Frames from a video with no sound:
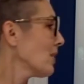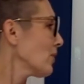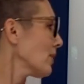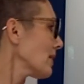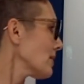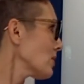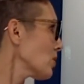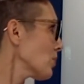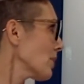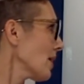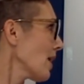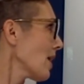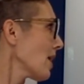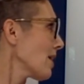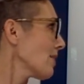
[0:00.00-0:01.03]
Okay, so we
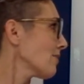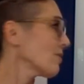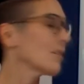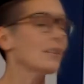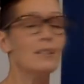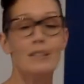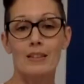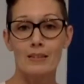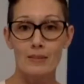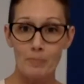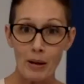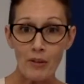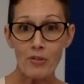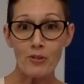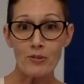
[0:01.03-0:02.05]
have
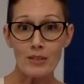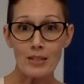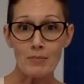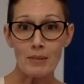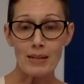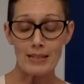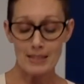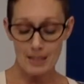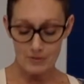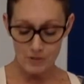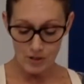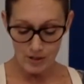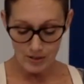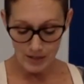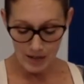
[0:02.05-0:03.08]
about thirteen minutes left
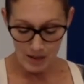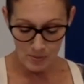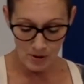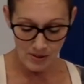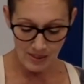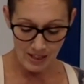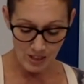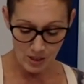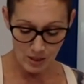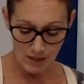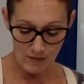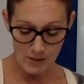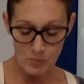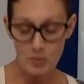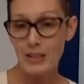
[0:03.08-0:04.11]
on our timer. That should give
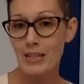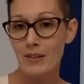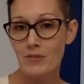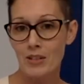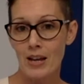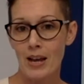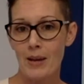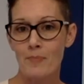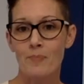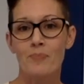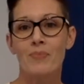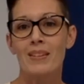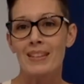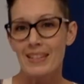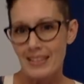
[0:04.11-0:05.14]
us plenty of time
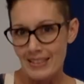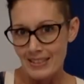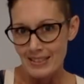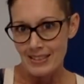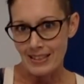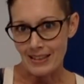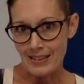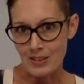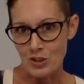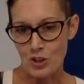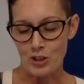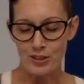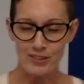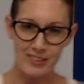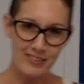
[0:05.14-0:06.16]
to get this
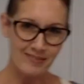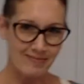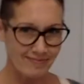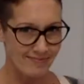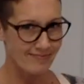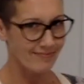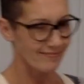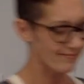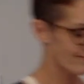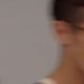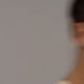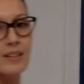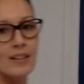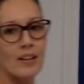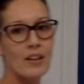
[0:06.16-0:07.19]
chilled.
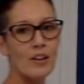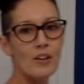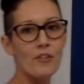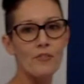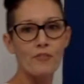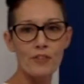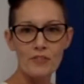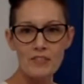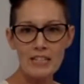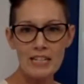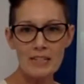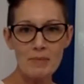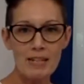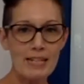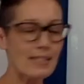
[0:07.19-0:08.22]

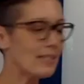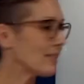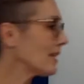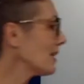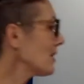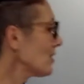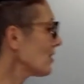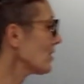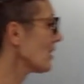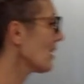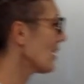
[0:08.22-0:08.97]
fifteen minutes later,